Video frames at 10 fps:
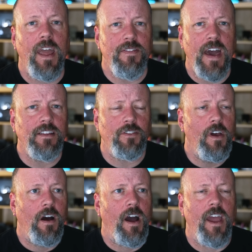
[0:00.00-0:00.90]
And that is
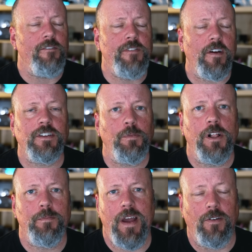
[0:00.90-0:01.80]
a very
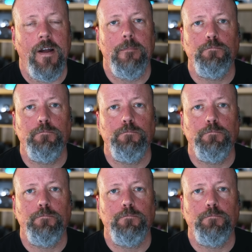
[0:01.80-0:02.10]
small amount